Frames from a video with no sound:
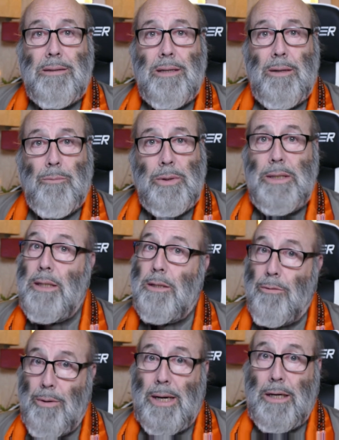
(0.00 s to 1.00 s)
and we need
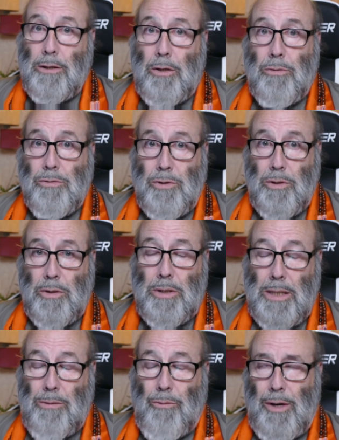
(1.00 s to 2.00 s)
to recognize
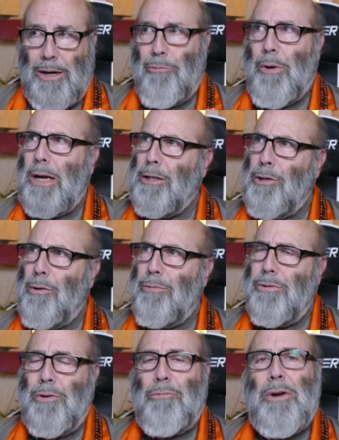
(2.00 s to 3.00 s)

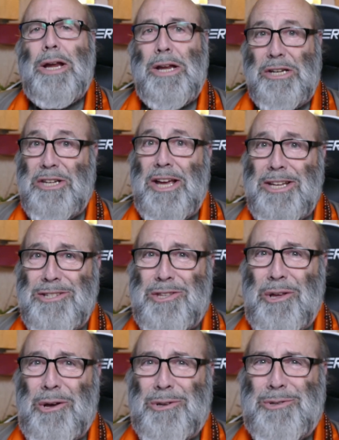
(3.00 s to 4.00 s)
recognize recognize
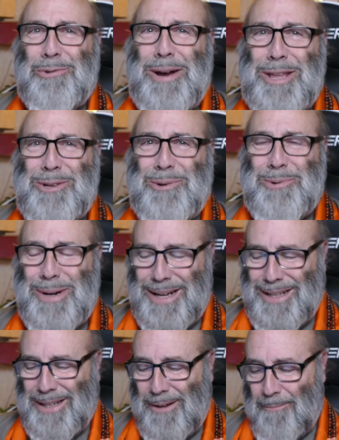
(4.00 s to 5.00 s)
those rather
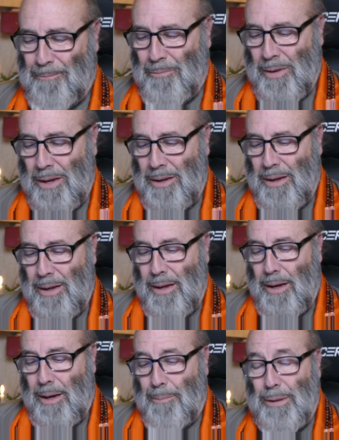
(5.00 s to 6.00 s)
quickly.
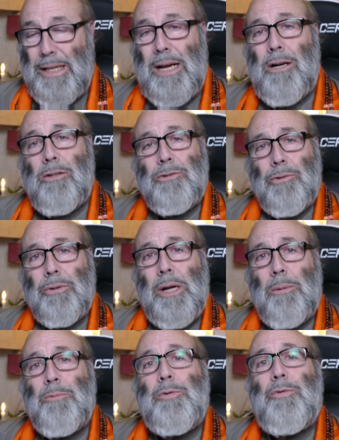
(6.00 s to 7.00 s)
Uh, but that also
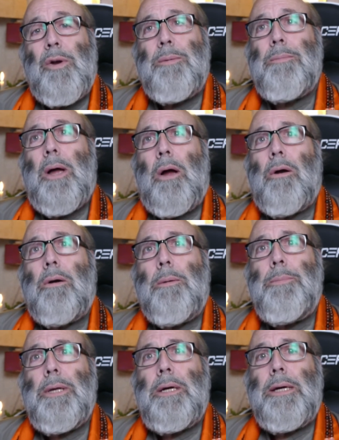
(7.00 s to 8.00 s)
comes from our
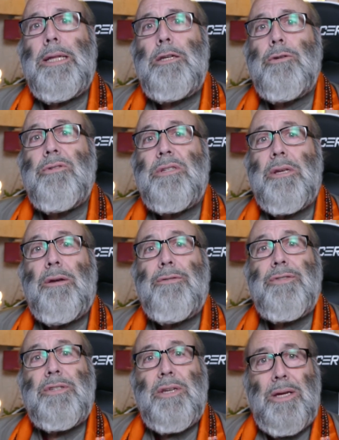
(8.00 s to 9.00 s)
ability to self
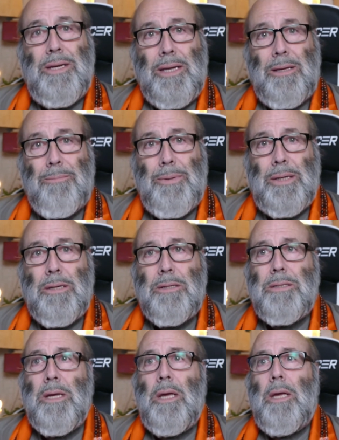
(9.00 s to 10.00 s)
study
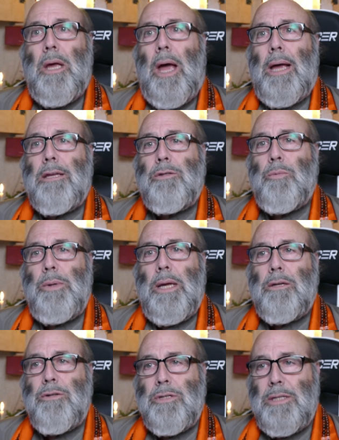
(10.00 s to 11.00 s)
because as we
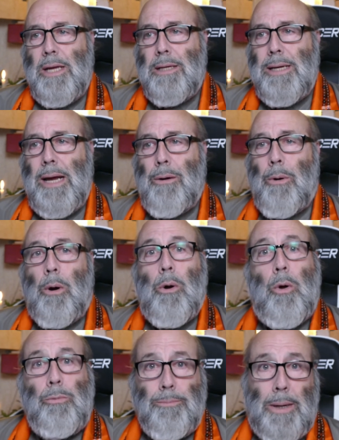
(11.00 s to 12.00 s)
understand how our
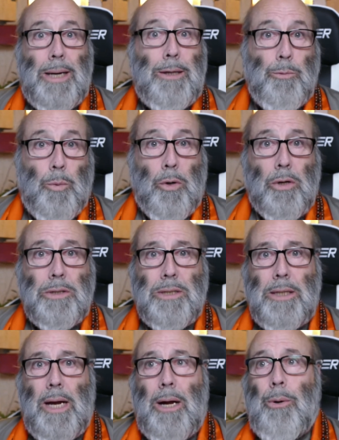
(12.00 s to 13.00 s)
own mind works
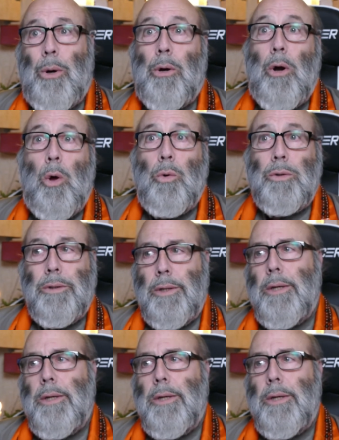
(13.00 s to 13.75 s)
and how our own,